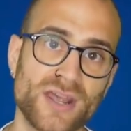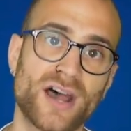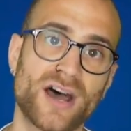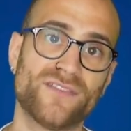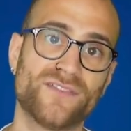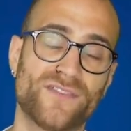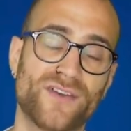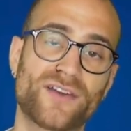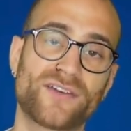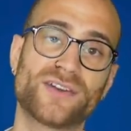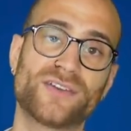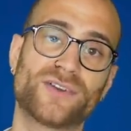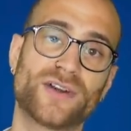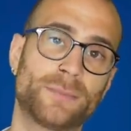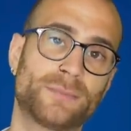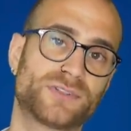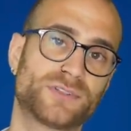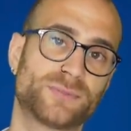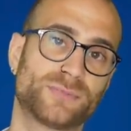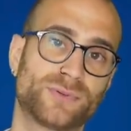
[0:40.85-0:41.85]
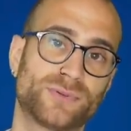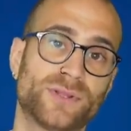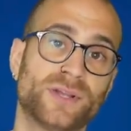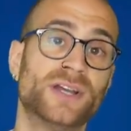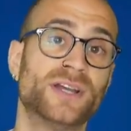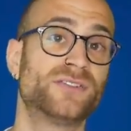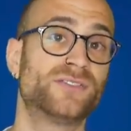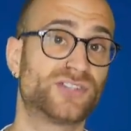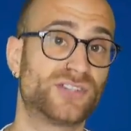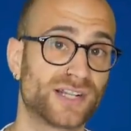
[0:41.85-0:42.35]
a very reputable
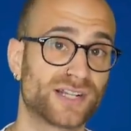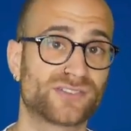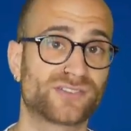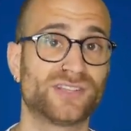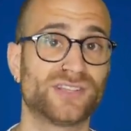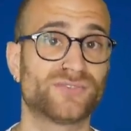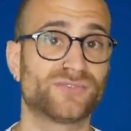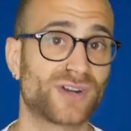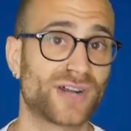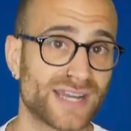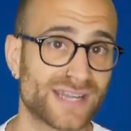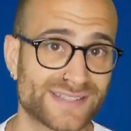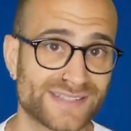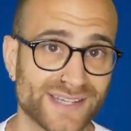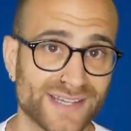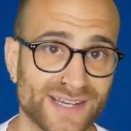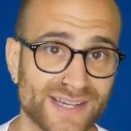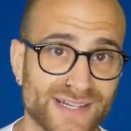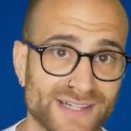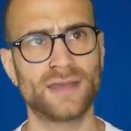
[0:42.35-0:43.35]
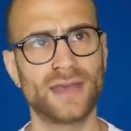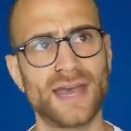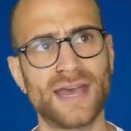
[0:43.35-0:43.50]
Chelsea writer.